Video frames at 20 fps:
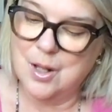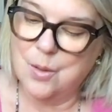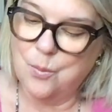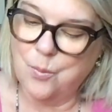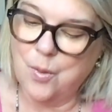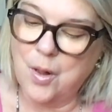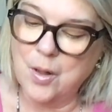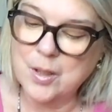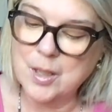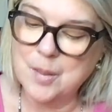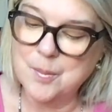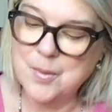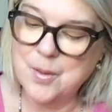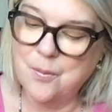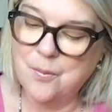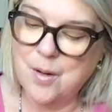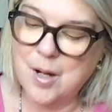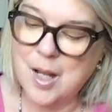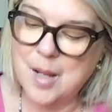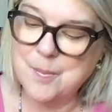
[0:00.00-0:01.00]
welcome the
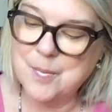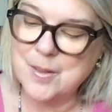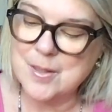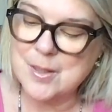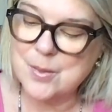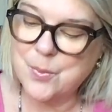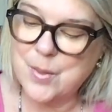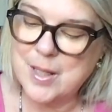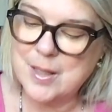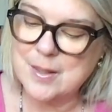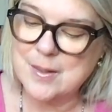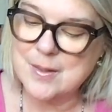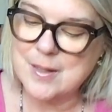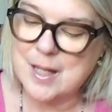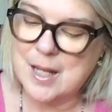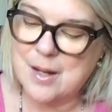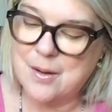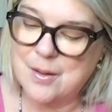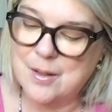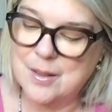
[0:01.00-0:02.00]
ripe, the sweet, the
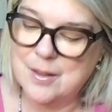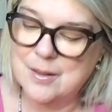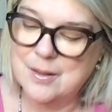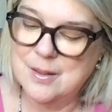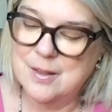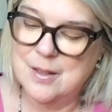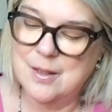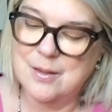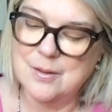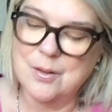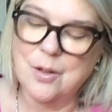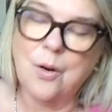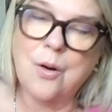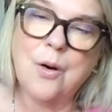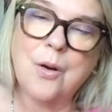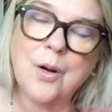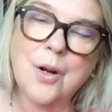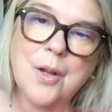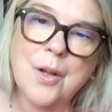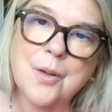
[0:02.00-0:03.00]
sour, the
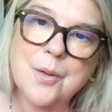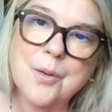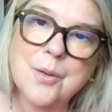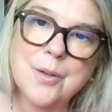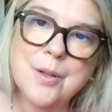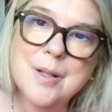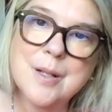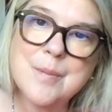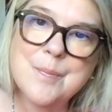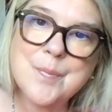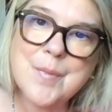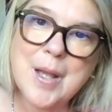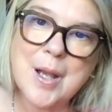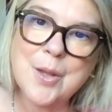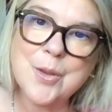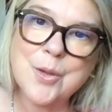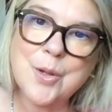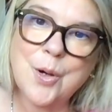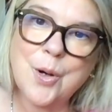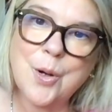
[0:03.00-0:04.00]
hollow
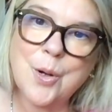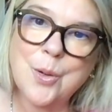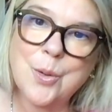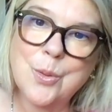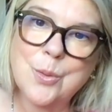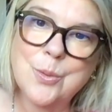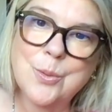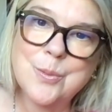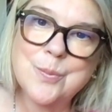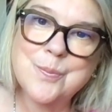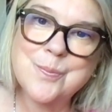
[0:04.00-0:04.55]
and the whole.